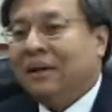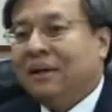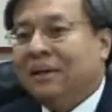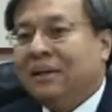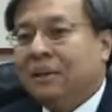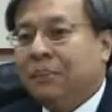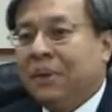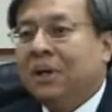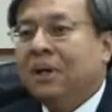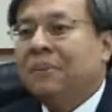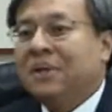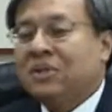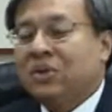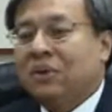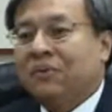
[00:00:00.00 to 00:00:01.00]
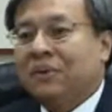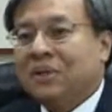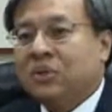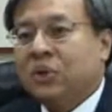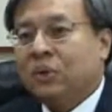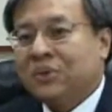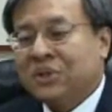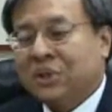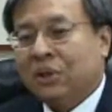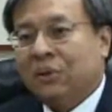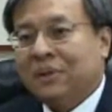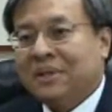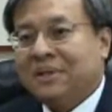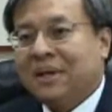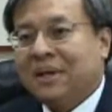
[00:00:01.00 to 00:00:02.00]
and the purpose of
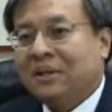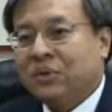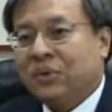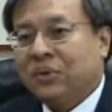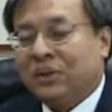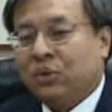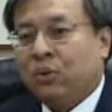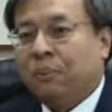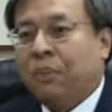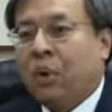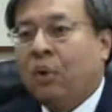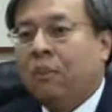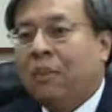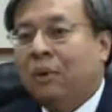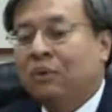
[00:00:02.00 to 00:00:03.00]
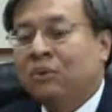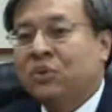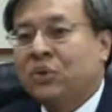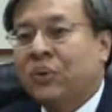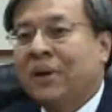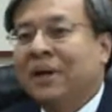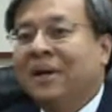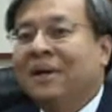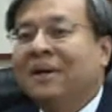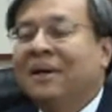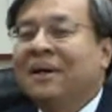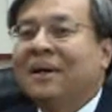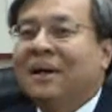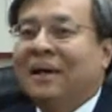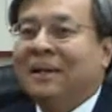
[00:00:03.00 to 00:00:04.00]
Associate is actually to promote trade
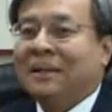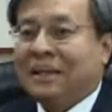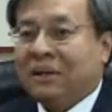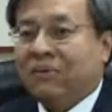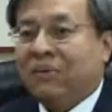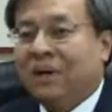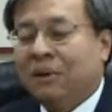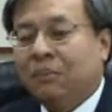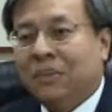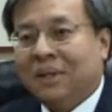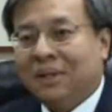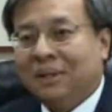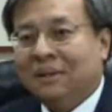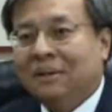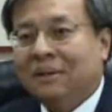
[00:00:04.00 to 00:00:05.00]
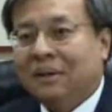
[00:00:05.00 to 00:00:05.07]
and development